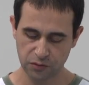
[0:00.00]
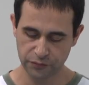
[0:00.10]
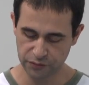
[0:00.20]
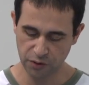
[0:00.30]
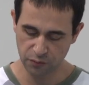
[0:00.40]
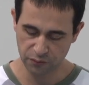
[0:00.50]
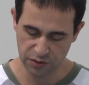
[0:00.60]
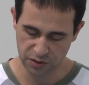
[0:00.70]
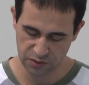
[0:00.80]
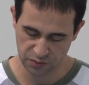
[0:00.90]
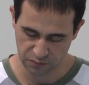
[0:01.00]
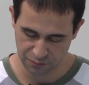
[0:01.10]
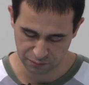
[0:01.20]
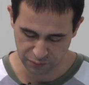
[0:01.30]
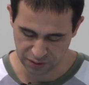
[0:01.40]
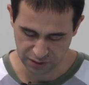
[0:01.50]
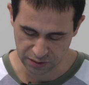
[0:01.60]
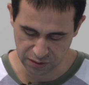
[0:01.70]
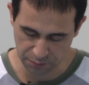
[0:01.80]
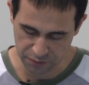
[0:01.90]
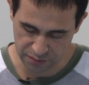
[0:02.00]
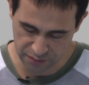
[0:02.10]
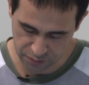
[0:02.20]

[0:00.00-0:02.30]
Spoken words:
So we just plug in the numbers.